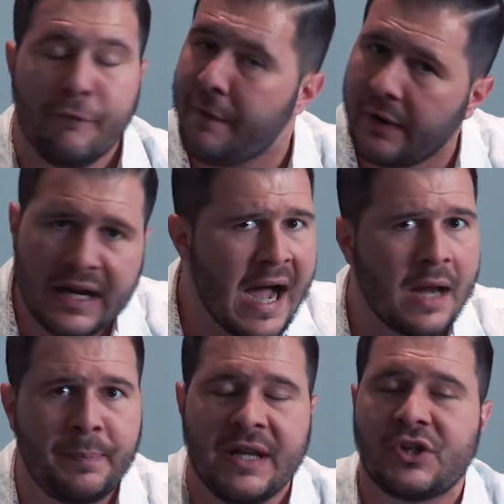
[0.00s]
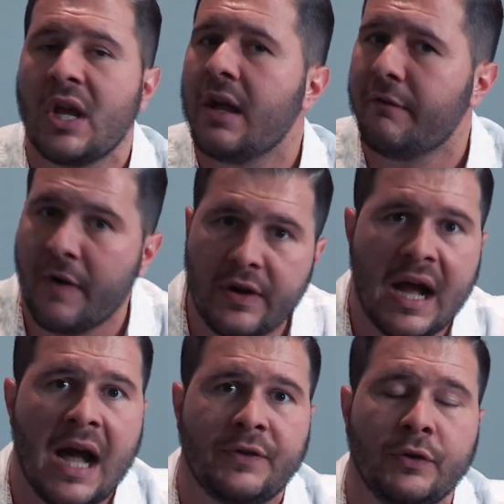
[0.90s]
Very hard pitch, very
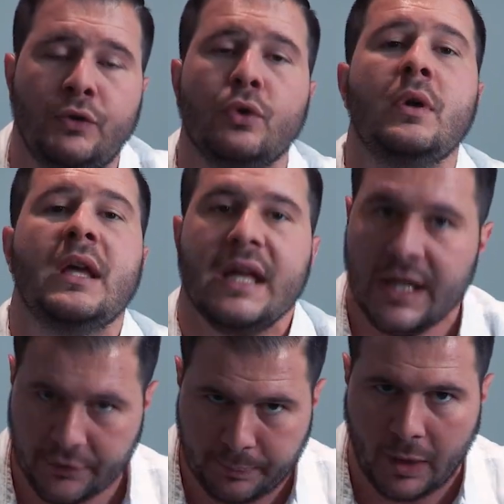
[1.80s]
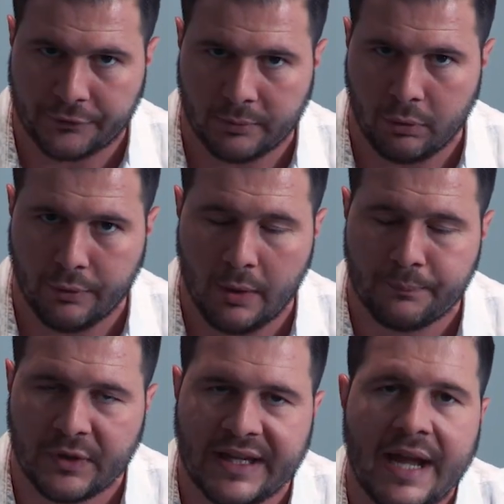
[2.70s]
hard to do. It is possible though,
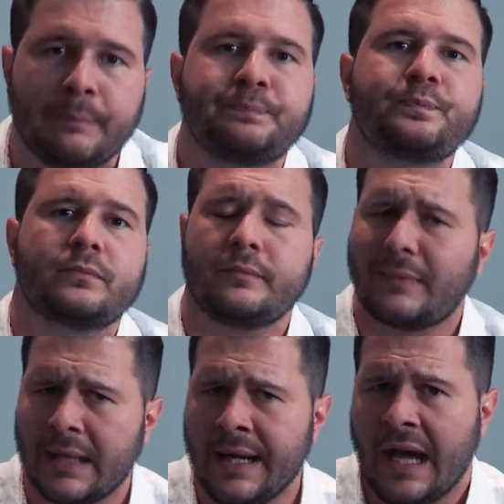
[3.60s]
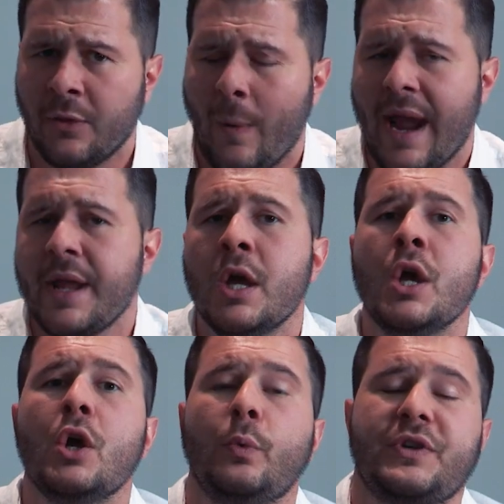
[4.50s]
okay? Another way,
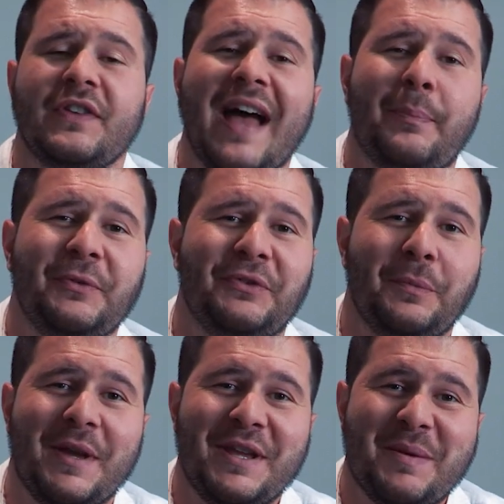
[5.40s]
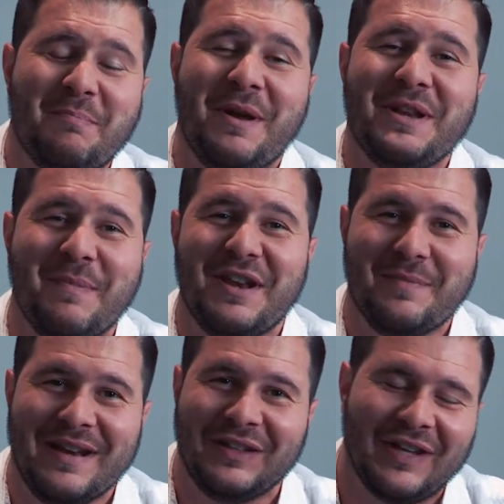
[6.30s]
which has happened to me many, many,
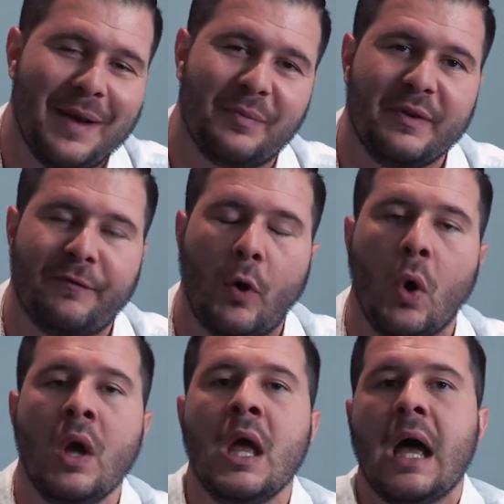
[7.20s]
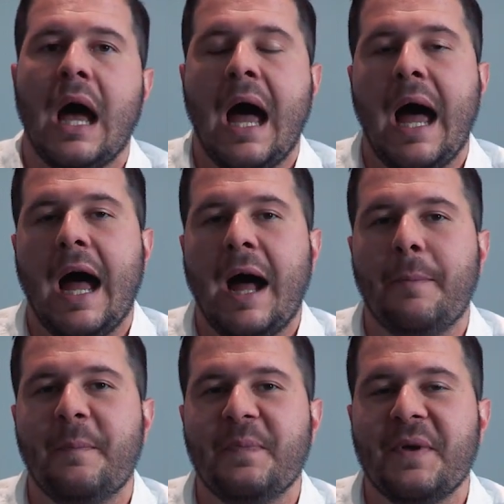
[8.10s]
many times before,
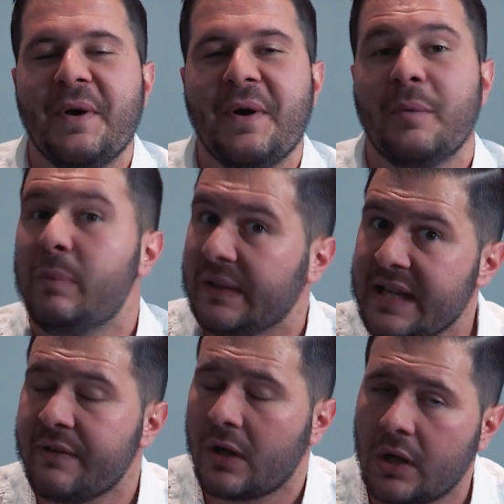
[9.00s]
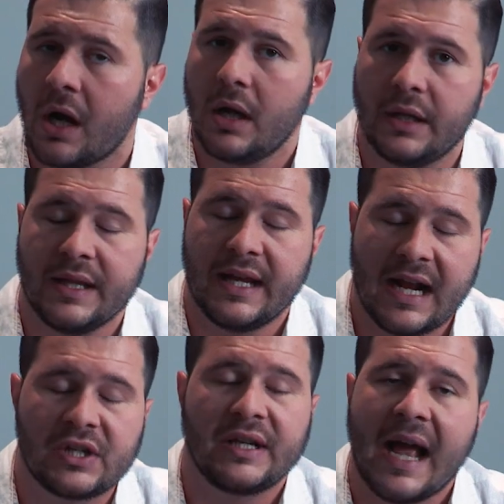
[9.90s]
um, uh, uh, believe it or not, it
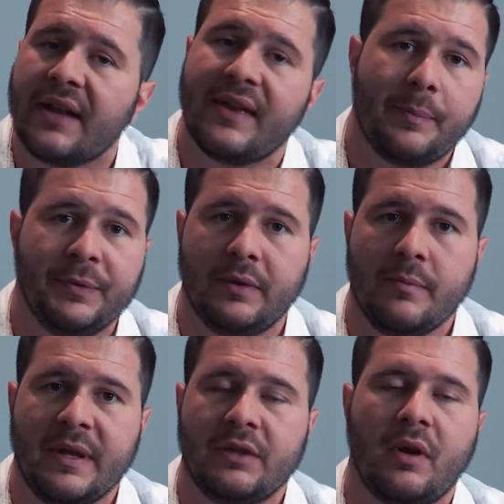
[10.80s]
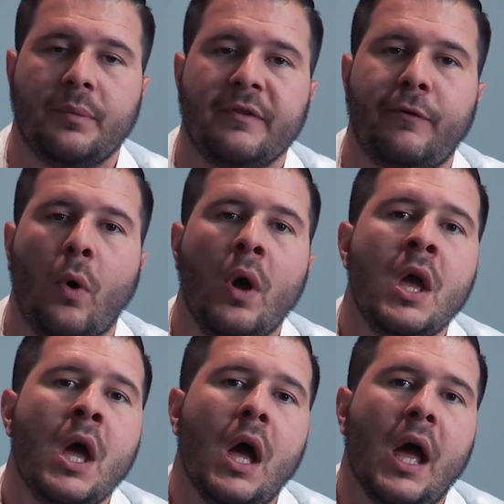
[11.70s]
actually has happened to me many times before.
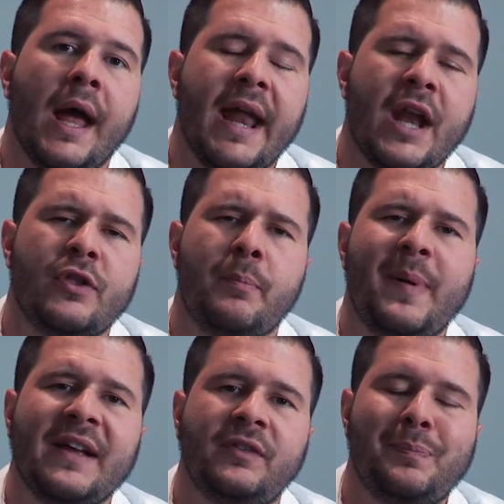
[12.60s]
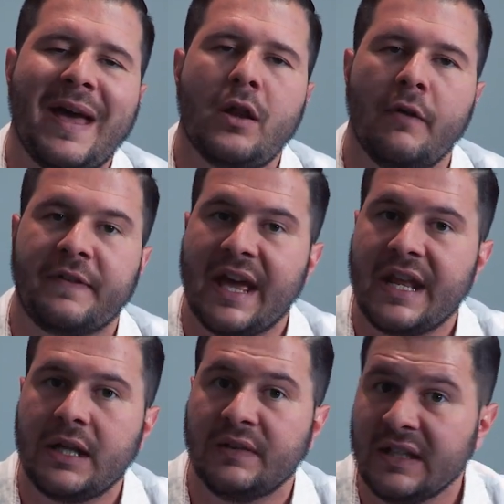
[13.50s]
Uh, and the best bet of
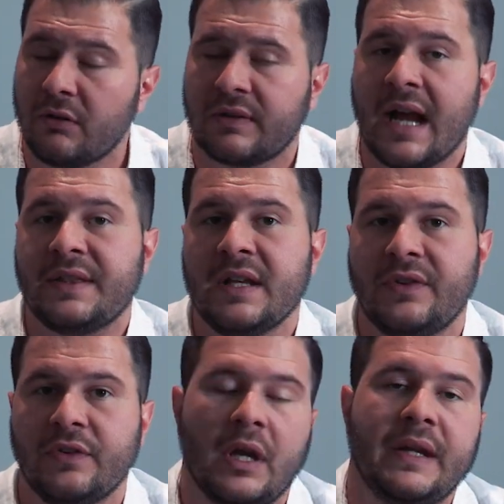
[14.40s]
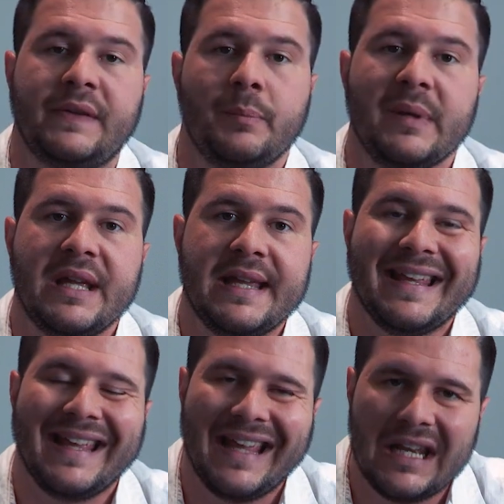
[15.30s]
getting deals like this is going to
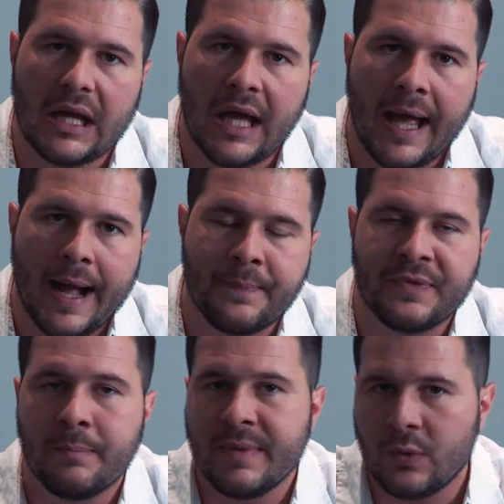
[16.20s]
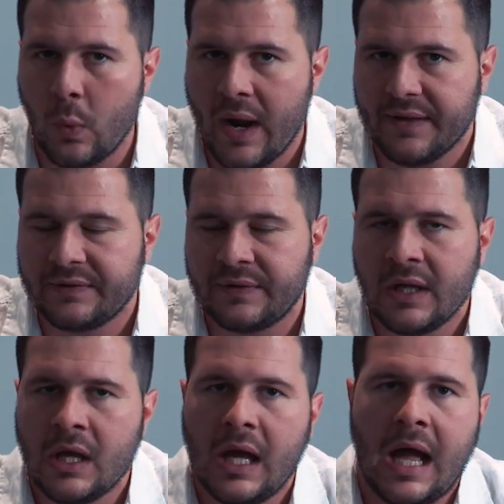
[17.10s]
be in um, the Midwest
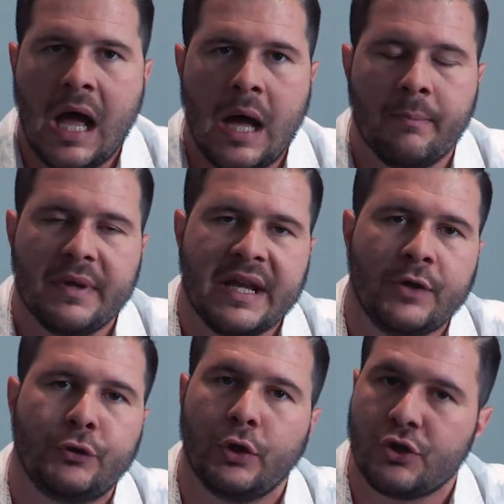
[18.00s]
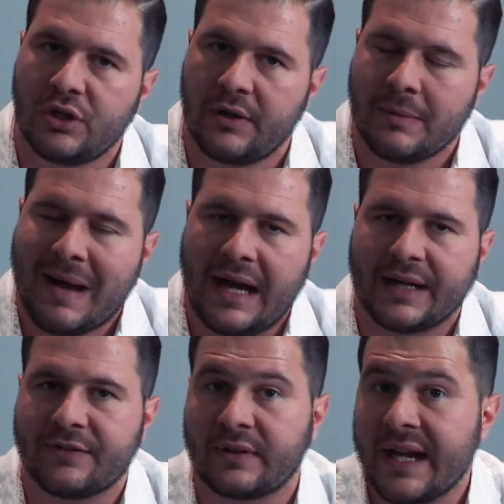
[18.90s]
um, in tertiary
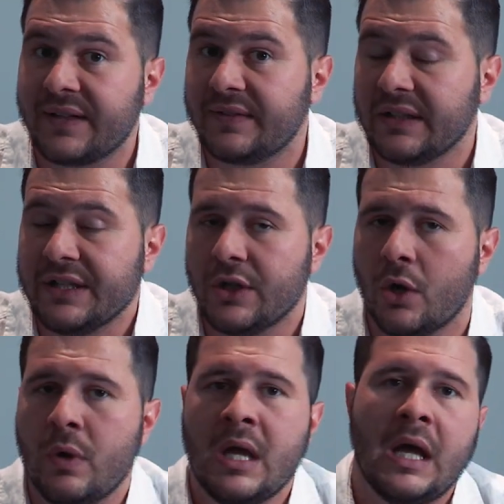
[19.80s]
markets like Toledo.